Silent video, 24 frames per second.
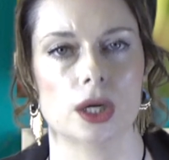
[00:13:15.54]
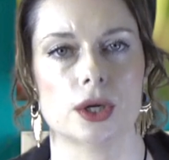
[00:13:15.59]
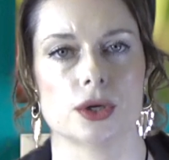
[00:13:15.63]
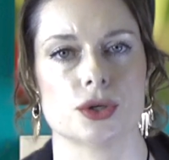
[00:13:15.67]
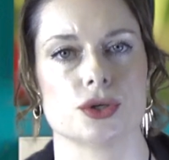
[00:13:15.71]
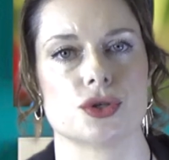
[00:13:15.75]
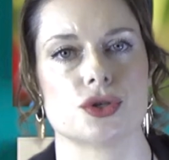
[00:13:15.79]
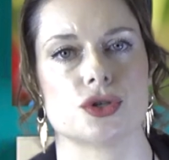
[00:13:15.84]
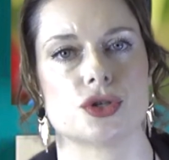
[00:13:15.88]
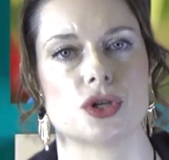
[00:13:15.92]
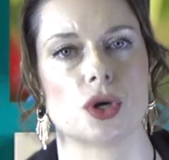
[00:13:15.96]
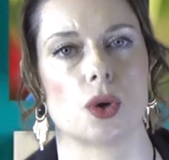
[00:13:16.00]

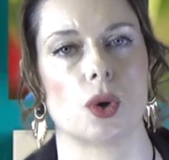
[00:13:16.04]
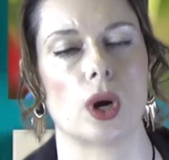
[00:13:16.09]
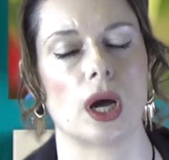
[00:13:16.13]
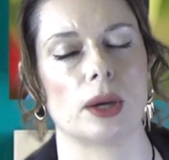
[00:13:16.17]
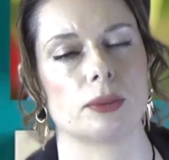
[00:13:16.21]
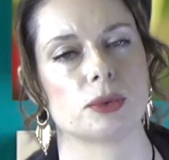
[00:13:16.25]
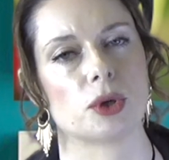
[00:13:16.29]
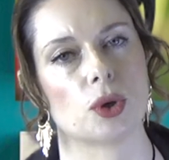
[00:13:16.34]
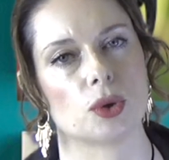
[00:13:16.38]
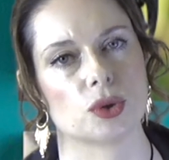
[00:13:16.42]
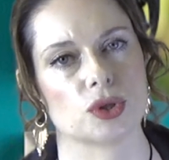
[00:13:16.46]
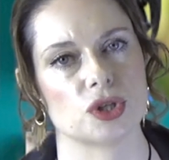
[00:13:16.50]
So I'm
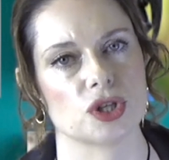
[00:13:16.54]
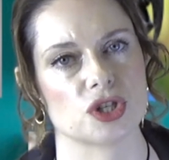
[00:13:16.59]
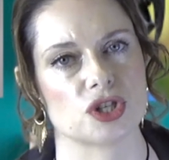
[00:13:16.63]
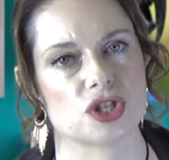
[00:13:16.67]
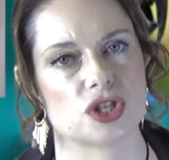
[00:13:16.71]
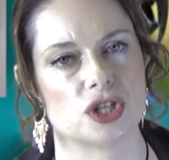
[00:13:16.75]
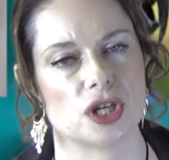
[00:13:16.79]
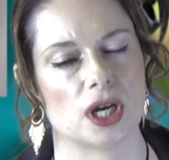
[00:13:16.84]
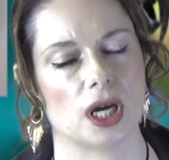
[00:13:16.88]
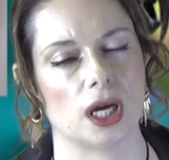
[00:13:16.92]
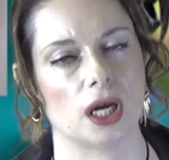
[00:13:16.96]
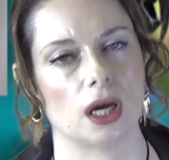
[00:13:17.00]
going to
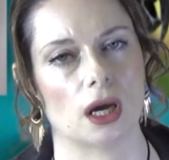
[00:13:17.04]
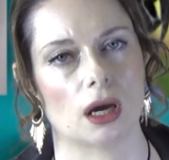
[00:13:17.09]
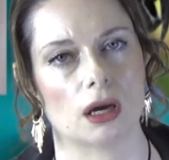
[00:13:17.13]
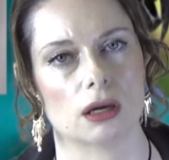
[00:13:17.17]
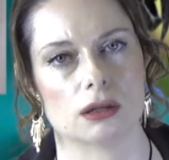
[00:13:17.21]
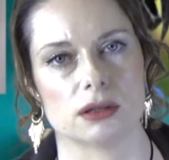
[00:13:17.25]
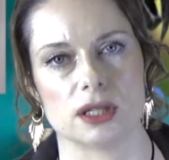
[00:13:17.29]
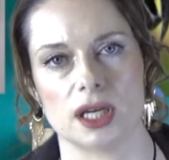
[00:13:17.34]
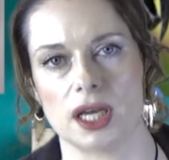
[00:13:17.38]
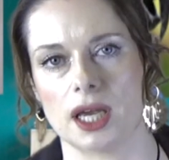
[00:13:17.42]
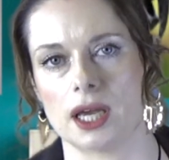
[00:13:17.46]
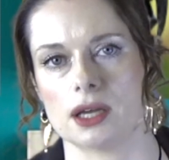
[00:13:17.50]
say
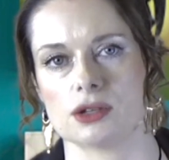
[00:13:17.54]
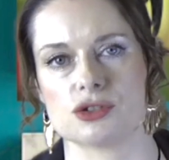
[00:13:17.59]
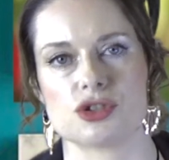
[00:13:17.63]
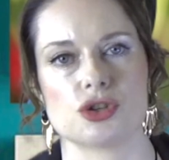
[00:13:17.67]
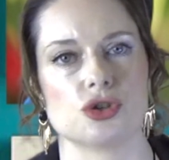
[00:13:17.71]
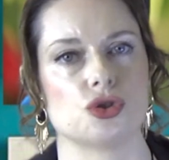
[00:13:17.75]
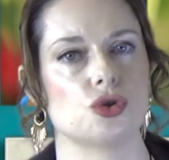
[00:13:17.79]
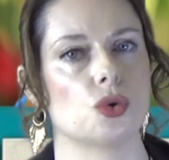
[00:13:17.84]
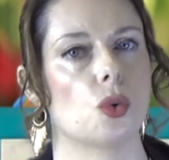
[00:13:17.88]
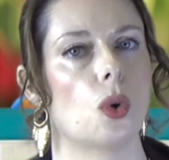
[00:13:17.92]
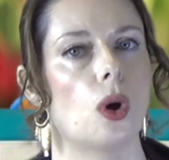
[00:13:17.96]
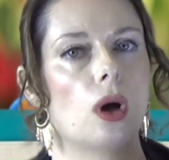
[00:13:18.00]
um, the answer
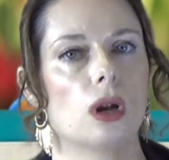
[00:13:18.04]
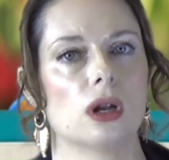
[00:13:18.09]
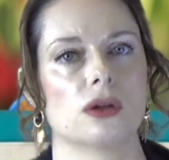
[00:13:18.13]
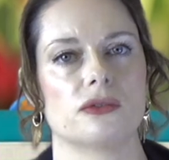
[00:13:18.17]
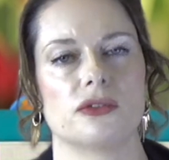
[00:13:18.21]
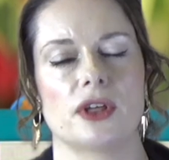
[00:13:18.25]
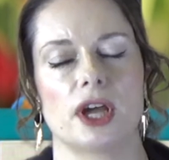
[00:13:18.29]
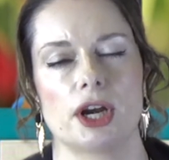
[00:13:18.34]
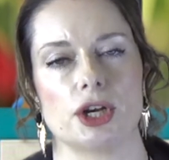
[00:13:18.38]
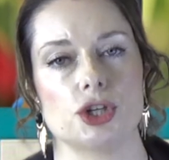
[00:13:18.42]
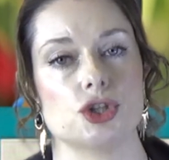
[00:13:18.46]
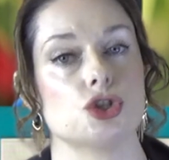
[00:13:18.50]
to all of
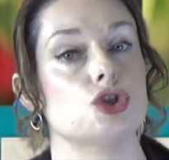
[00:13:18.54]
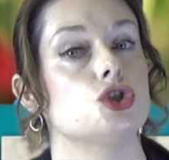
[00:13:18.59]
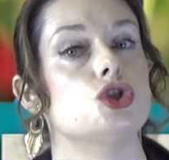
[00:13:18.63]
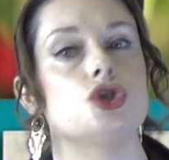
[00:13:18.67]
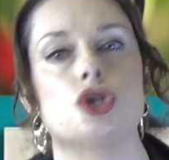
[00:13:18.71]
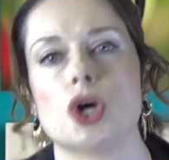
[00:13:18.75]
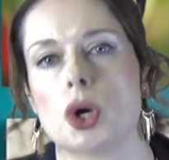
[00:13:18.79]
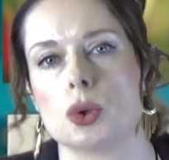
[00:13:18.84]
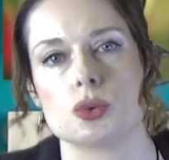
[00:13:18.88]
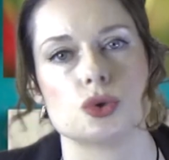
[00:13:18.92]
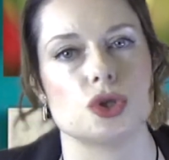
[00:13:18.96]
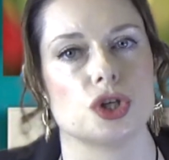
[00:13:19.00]
that is
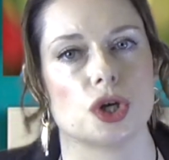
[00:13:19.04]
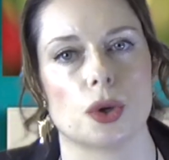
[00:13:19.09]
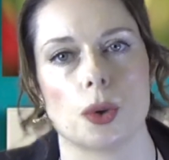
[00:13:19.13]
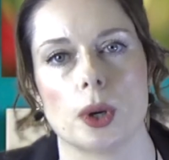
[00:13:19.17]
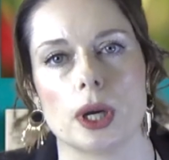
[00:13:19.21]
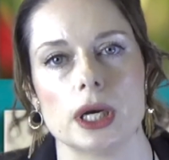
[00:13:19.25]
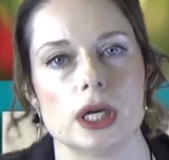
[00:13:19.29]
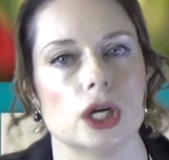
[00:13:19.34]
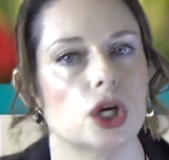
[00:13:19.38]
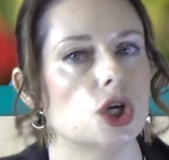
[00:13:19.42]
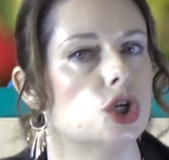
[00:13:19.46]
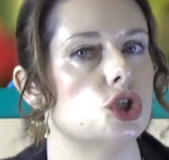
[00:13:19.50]
don't do
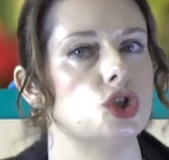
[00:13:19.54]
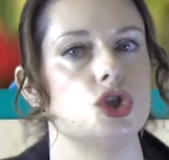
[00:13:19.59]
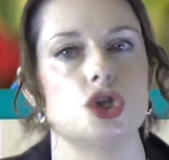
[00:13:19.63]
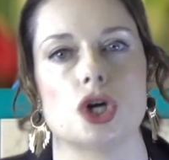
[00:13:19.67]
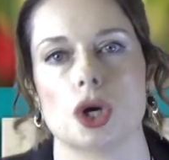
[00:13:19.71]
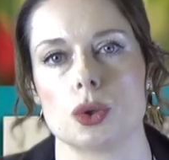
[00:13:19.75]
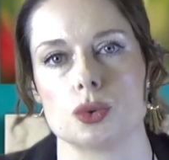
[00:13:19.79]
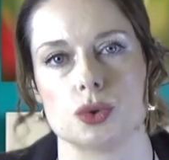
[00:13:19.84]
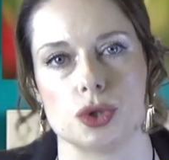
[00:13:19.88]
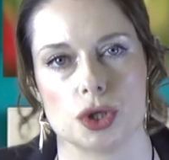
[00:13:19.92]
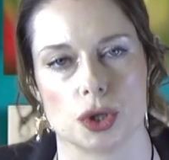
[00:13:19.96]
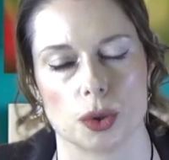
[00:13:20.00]
it.
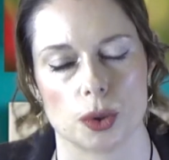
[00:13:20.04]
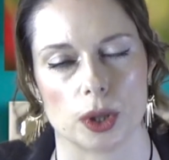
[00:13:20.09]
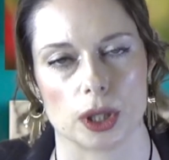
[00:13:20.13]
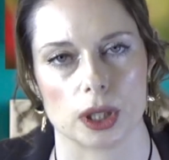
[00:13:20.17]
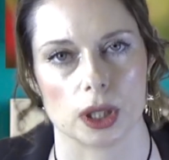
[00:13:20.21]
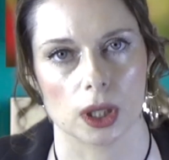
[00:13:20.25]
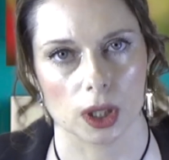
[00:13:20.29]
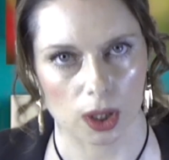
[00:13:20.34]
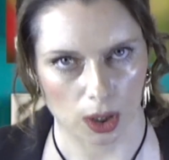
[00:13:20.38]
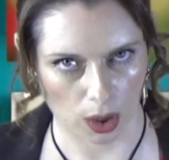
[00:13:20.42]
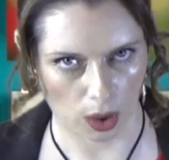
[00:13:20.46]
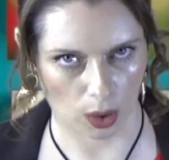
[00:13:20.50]
Don't do it.
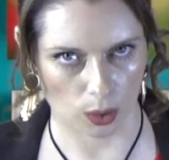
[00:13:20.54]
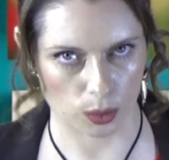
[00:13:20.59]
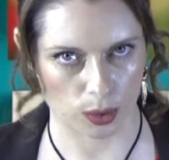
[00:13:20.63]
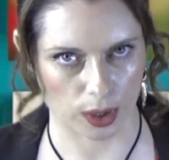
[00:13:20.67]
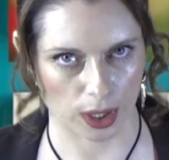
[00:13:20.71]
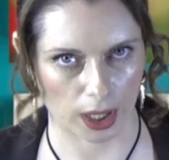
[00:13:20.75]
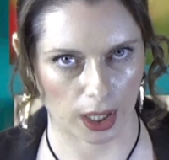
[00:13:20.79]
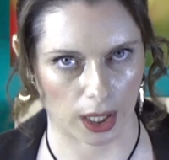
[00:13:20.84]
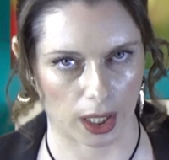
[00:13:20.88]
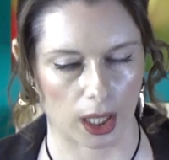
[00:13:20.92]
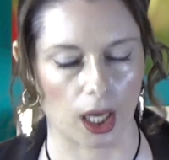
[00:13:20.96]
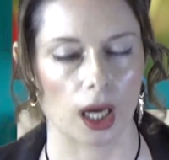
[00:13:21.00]

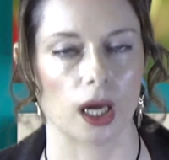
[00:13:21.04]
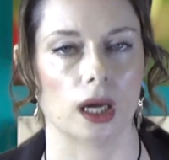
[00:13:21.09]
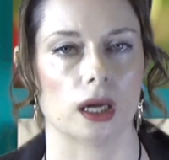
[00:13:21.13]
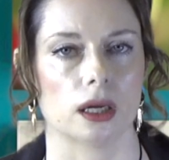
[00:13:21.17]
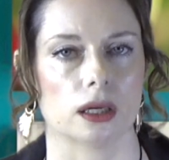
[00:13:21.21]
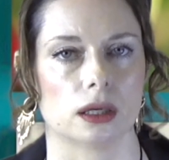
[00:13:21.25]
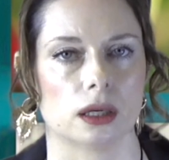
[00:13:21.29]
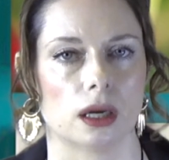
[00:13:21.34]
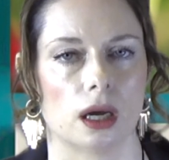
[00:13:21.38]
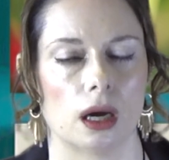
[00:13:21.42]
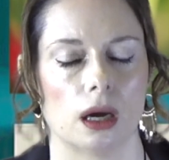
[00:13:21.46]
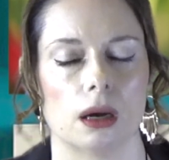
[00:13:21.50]
Okay, and
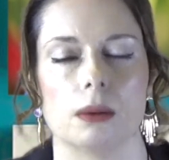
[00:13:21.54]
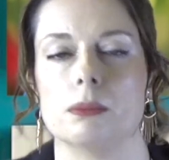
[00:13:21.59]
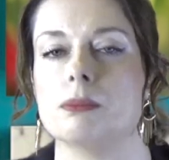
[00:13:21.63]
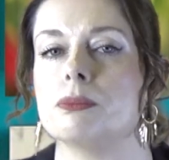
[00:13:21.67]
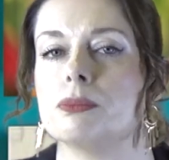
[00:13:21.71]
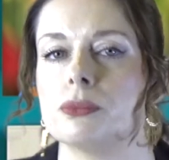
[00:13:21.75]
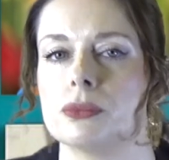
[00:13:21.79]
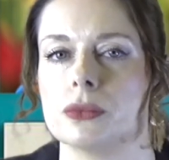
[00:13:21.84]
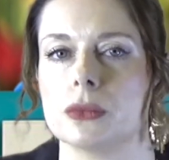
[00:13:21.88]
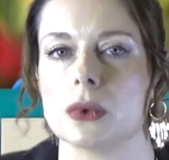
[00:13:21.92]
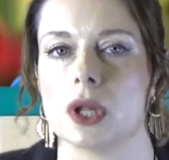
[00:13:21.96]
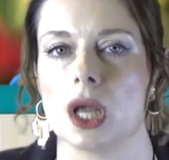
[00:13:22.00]
um,
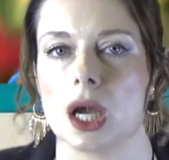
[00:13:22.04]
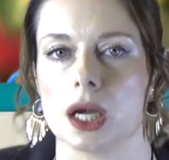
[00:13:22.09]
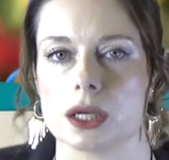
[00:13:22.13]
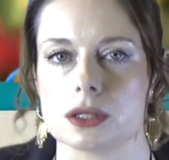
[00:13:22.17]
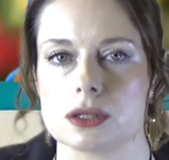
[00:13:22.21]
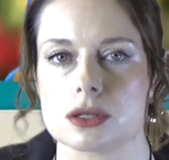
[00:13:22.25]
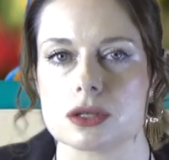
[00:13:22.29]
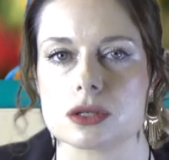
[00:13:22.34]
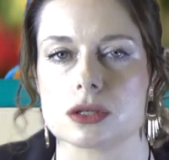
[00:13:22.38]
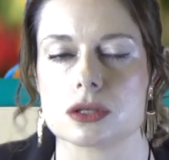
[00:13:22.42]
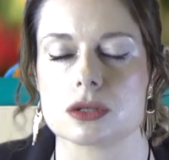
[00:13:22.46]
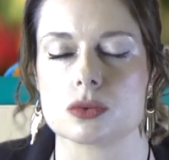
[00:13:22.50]

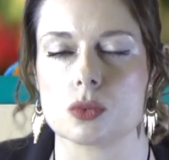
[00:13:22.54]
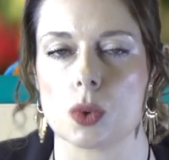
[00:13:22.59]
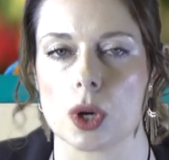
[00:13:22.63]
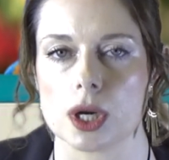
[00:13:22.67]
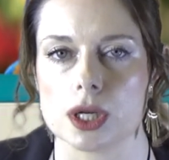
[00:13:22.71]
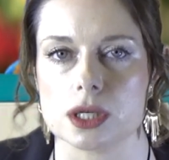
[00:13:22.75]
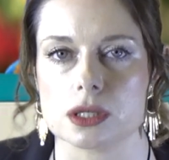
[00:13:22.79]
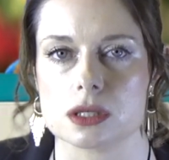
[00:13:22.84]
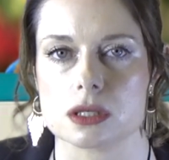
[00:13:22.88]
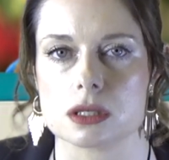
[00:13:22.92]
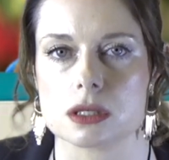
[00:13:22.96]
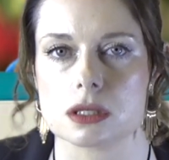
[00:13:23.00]
that's what
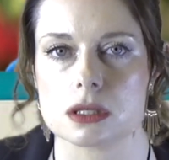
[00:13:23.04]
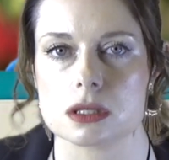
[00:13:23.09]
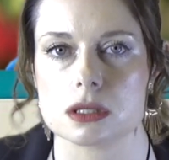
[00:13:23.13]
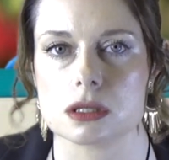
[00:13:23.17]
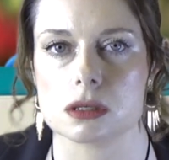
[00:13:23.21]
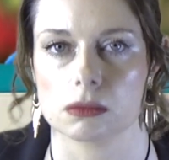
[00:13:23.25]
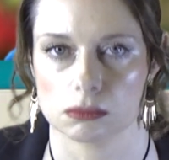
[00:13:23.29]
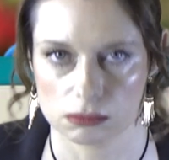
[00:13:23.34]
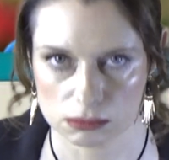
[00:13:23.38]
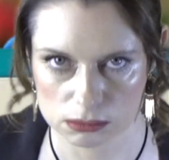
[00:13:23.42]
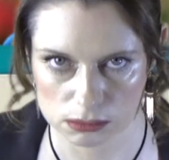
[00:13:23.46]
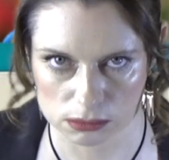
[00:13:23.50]
it's
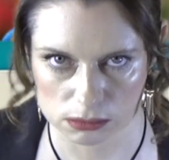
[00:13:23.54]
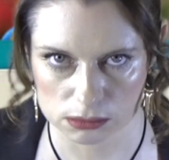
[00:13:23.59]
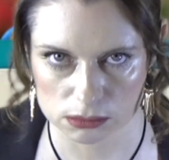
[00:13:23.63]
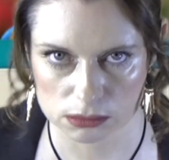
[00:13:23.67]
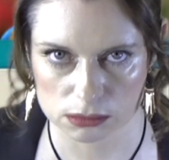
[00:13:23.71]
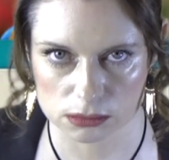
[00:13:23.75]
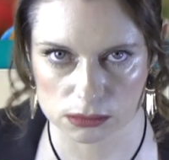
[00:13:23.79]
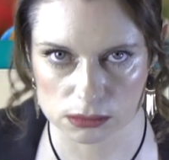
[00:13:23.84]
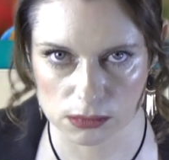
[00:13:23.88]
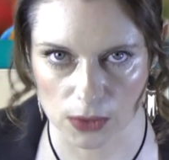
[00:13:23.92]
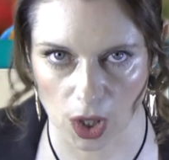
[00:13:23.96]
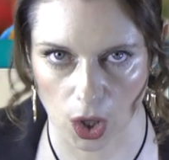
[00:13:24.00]

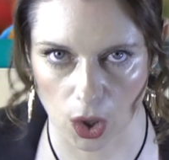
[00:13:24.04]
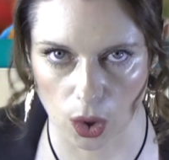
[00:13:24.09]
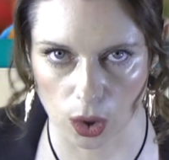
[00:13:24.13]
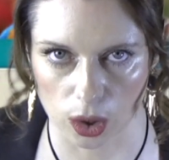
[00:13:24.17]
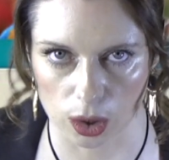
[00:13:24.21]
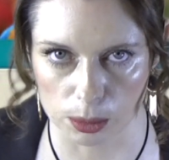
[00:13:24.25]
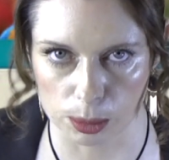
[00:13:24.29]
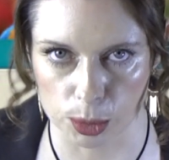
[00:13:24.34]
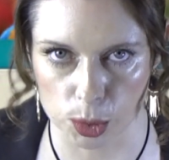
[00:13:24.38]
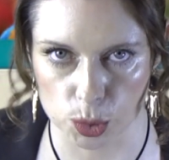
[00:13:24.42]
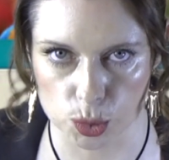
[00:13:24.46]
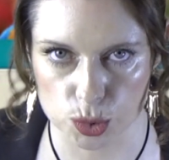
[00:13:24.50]
all
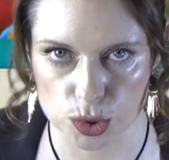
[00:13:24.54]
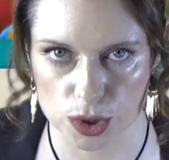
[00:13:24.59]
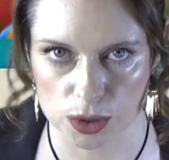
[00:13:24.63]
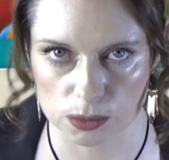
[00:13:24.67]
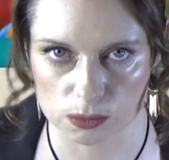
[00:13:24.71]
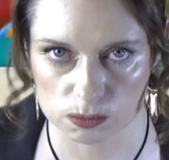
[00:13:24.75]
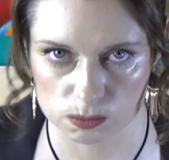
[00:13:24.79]
about.